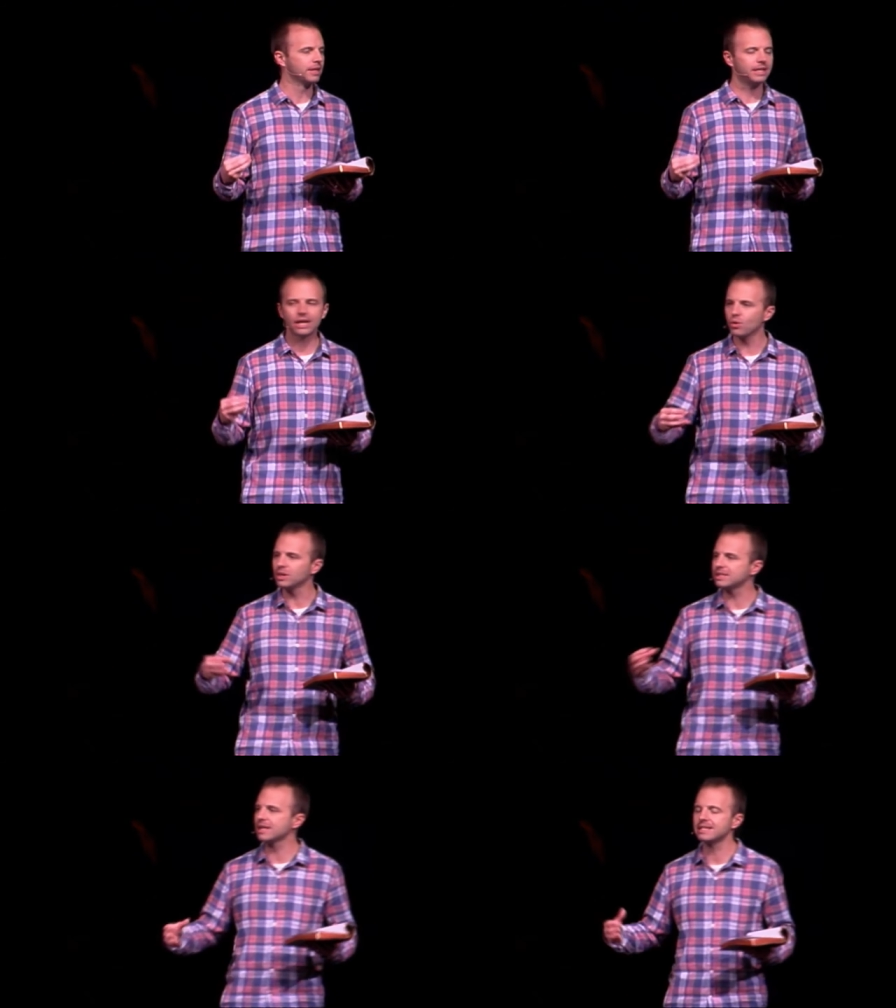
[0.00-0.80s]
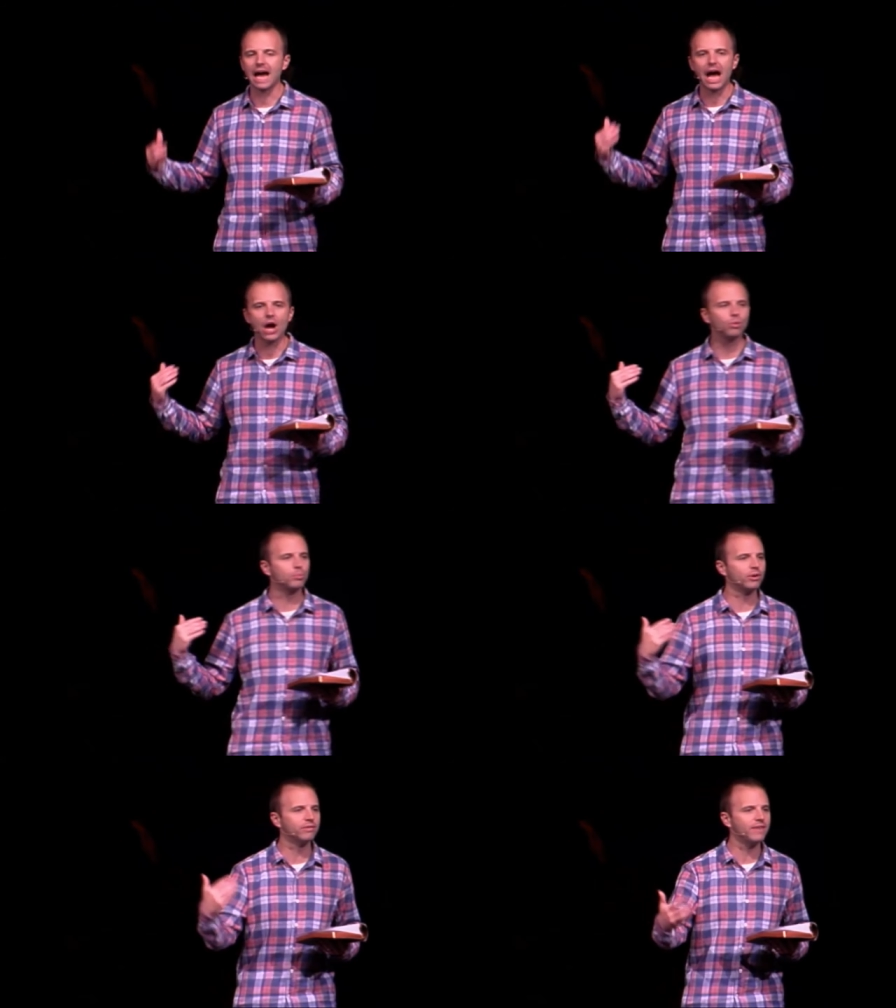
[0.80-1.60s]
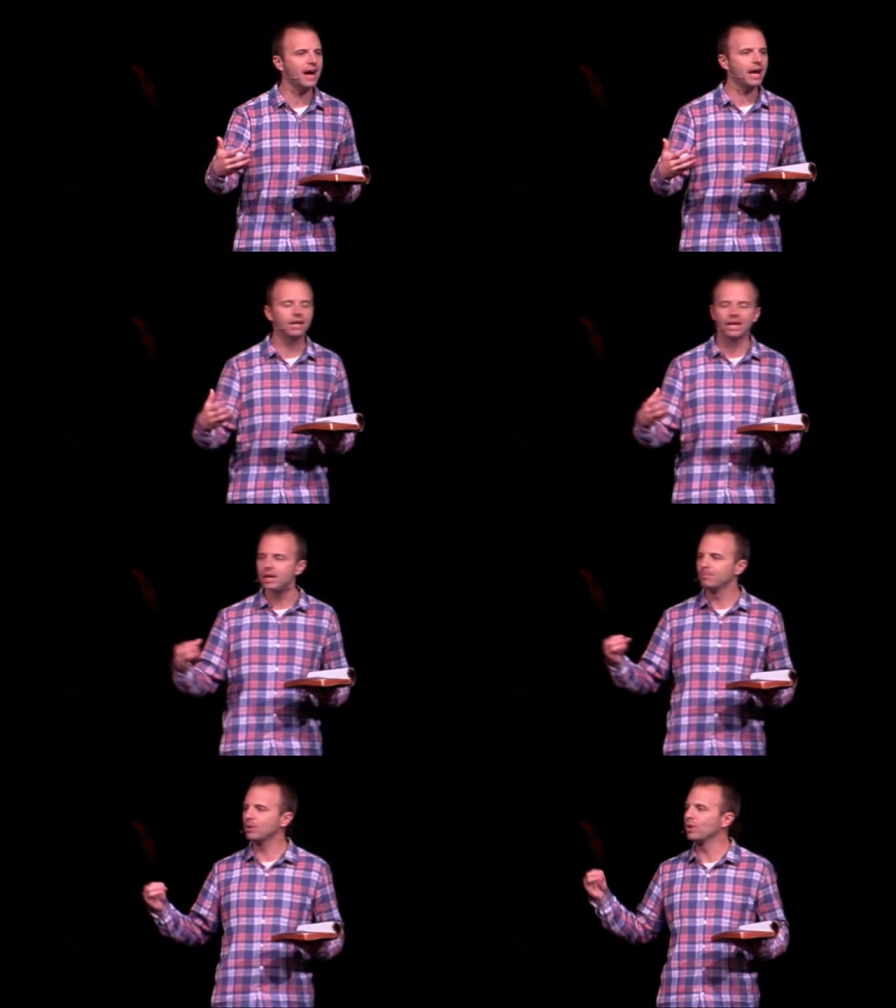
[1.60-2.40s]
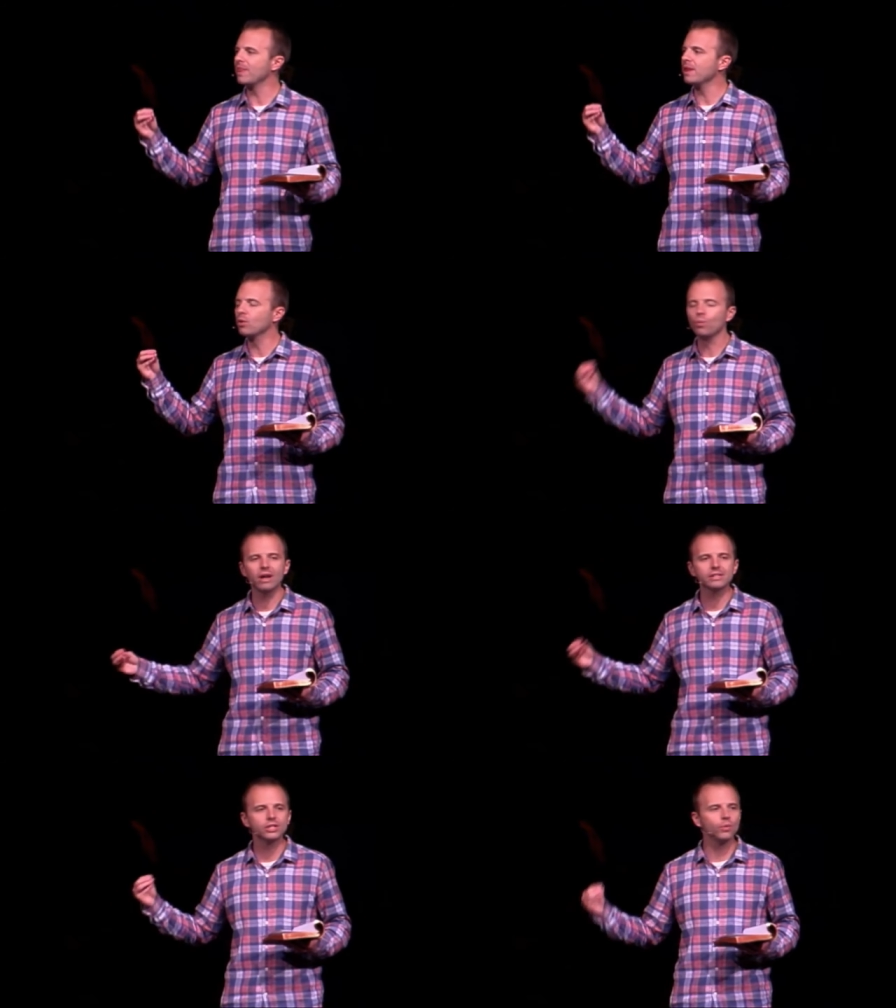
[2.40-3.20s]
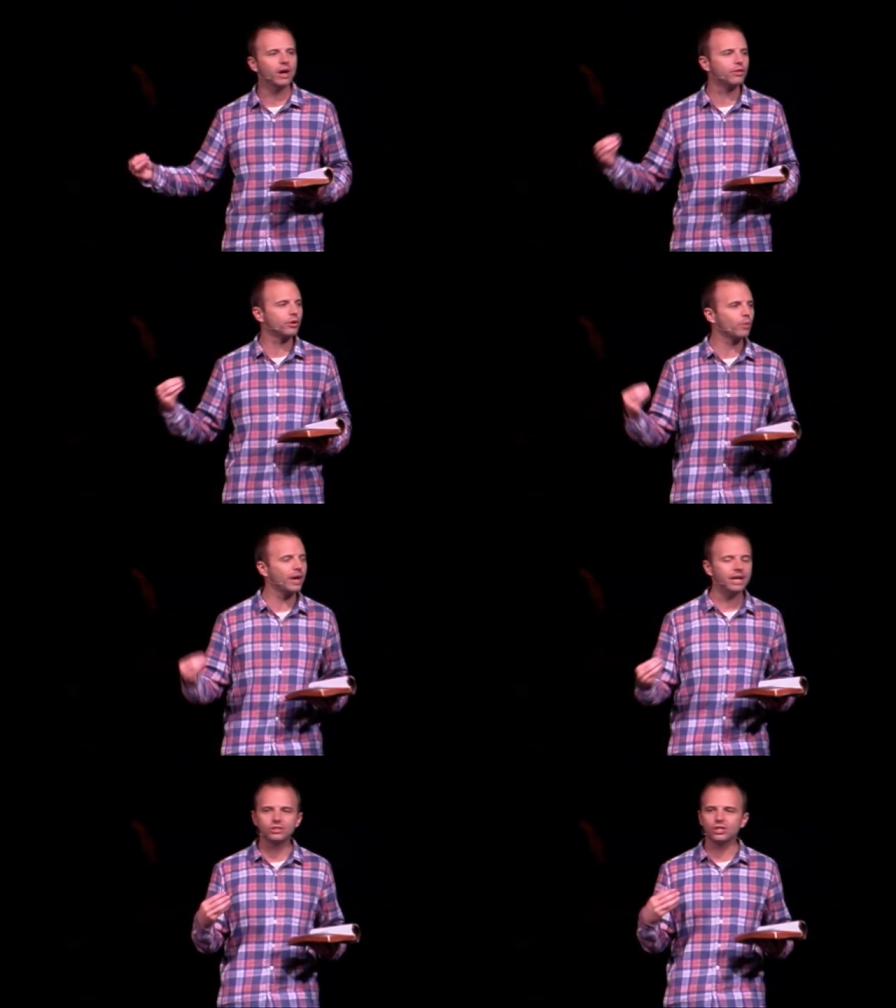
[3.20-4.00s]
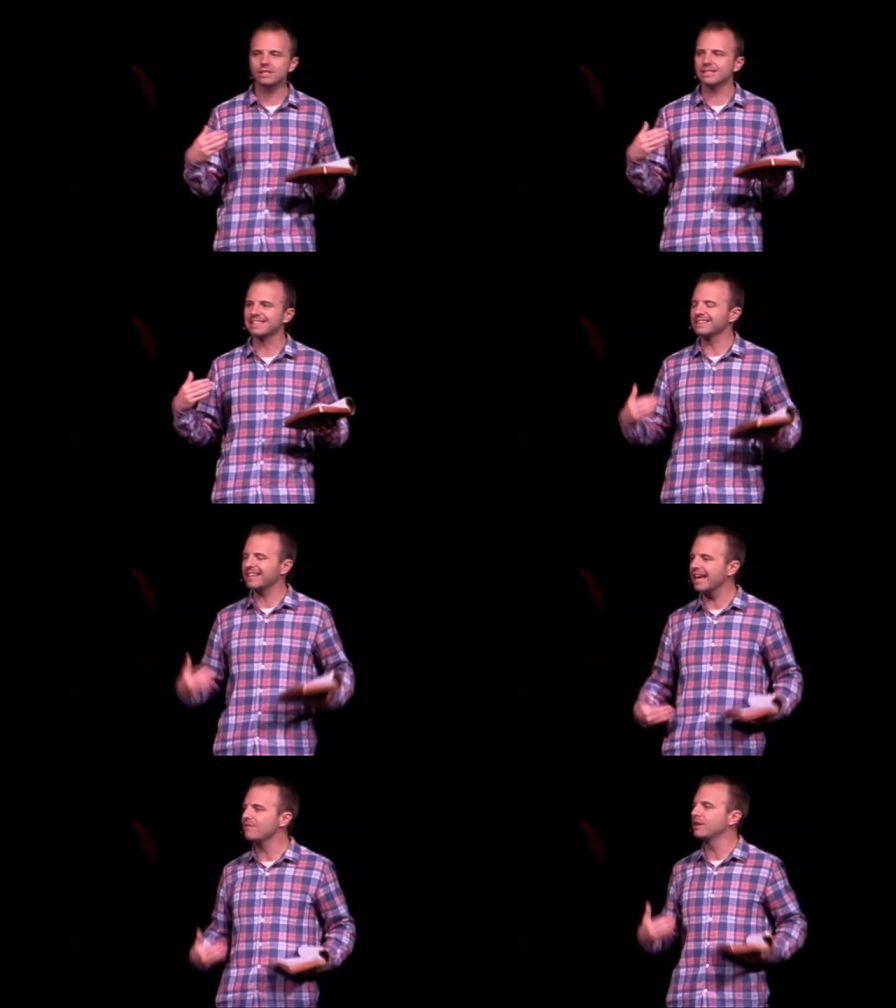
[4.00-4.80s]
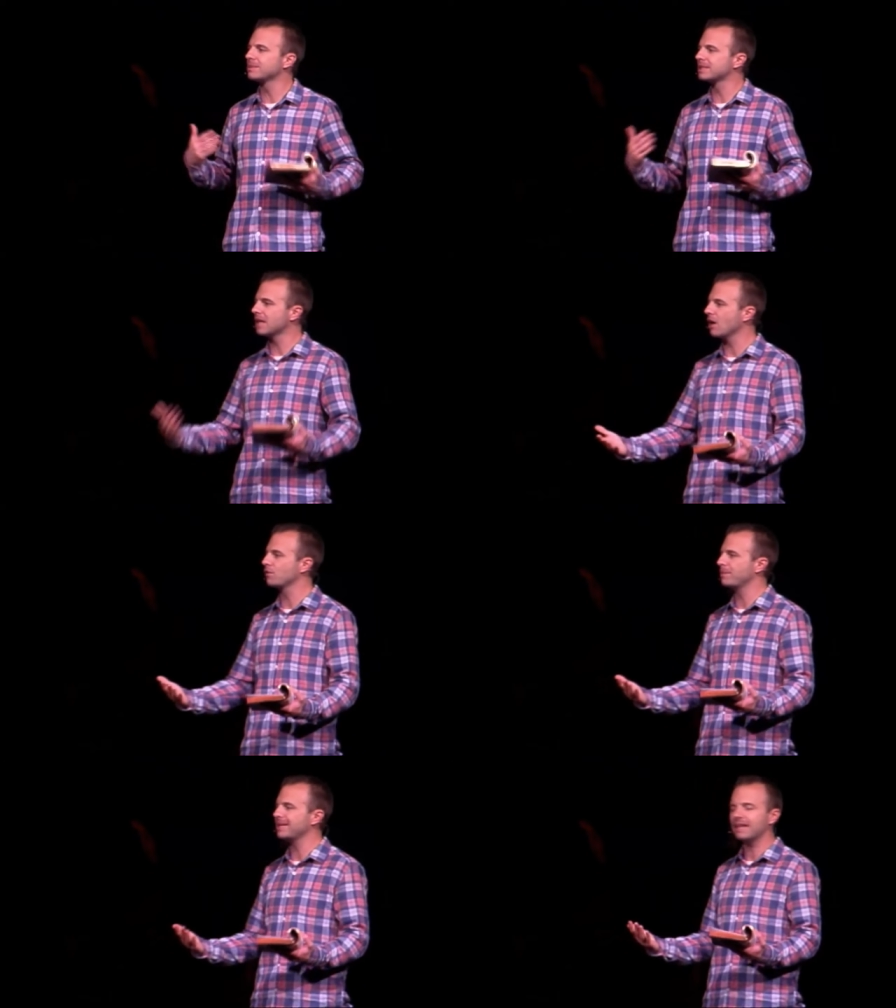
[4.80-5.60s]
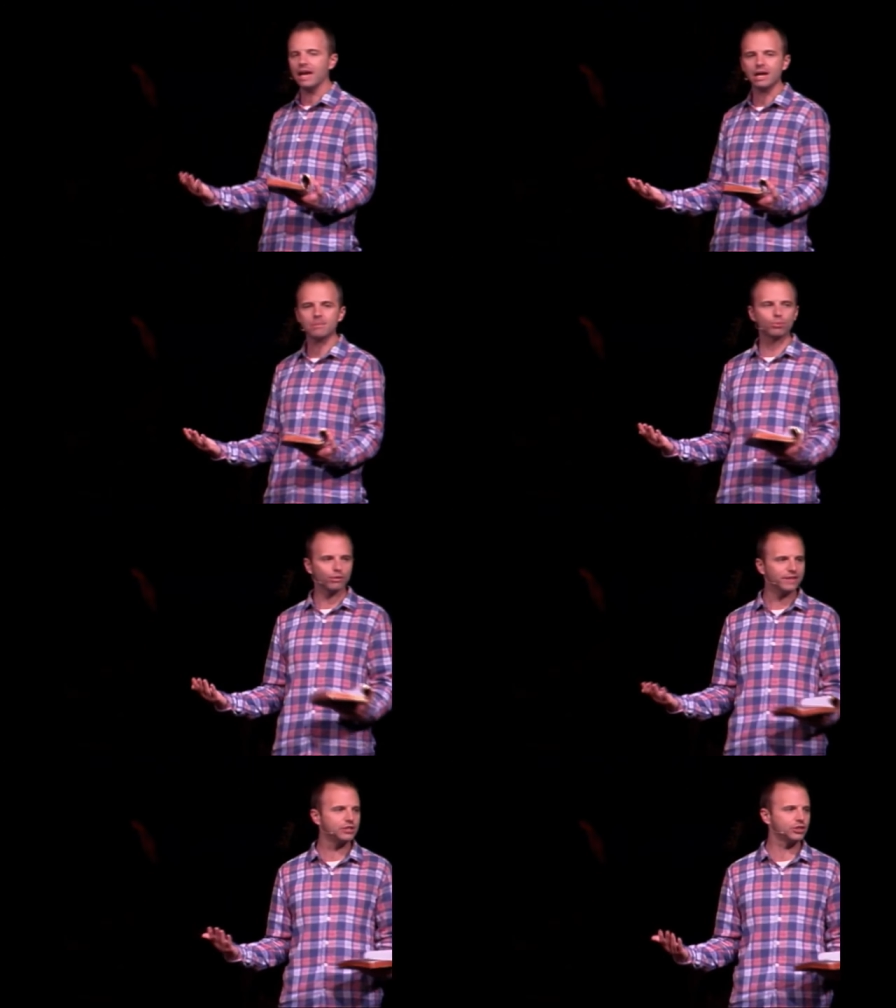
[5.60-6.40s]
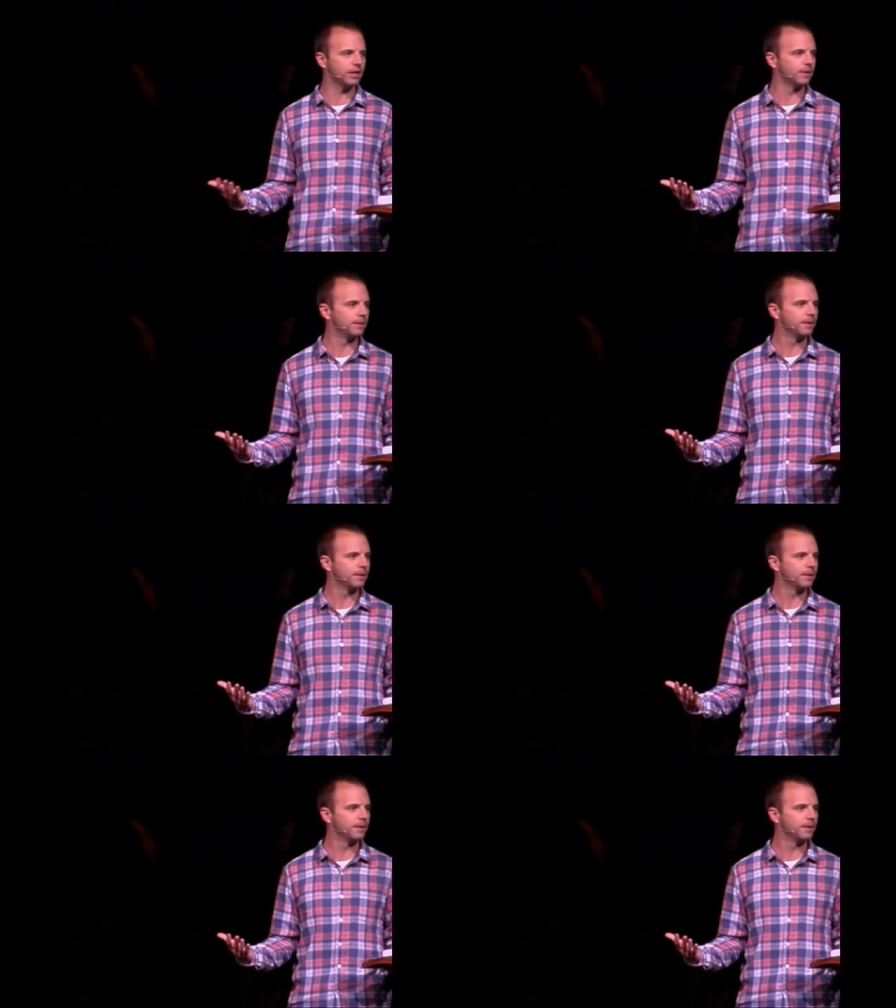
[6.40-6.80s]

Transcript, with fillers: he not only says, I will provide, but when there was no other way, Jesus gave himself and became provision.